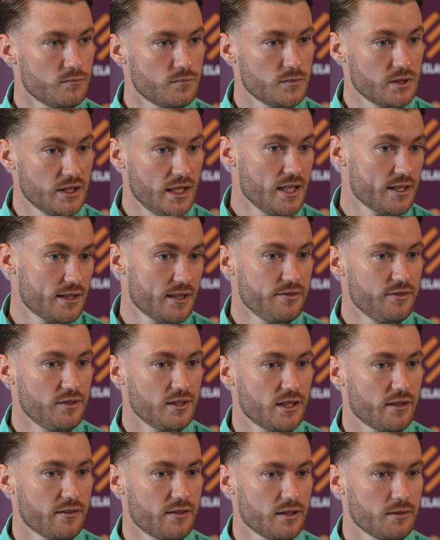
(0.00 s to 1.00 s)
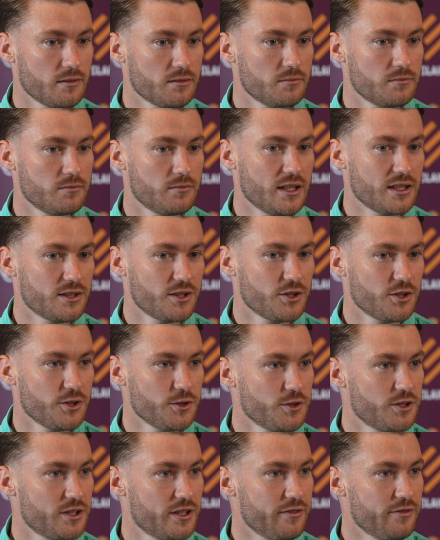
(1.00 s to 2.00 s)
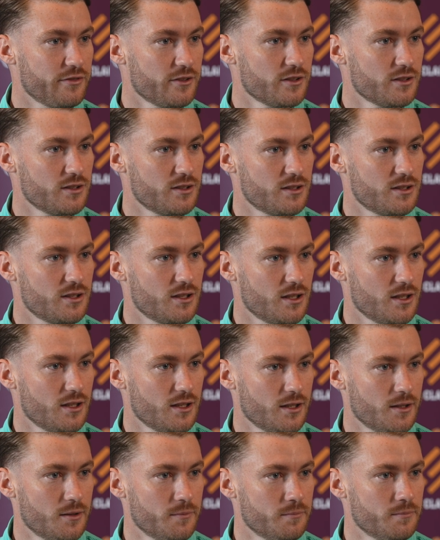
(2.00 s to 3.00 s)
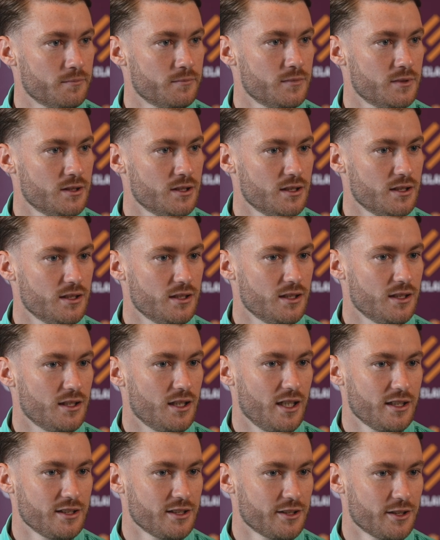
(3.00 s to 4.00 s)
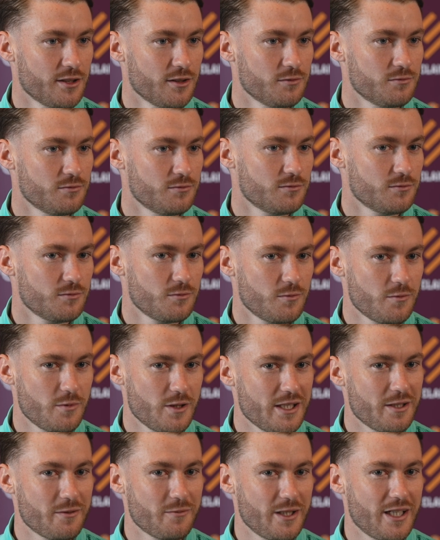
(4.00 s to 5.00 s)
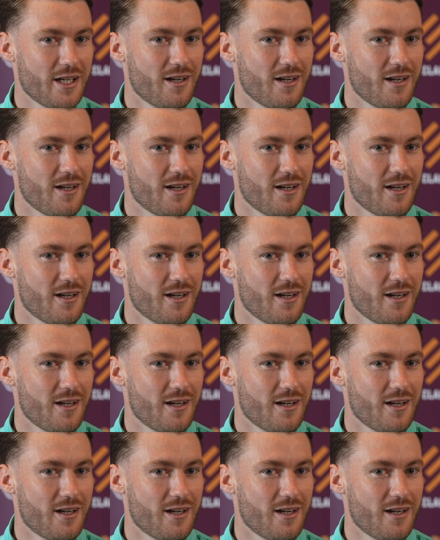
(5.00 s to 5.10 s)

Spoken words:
Yeah, definitely. I think it makes a huge difference, and you know, we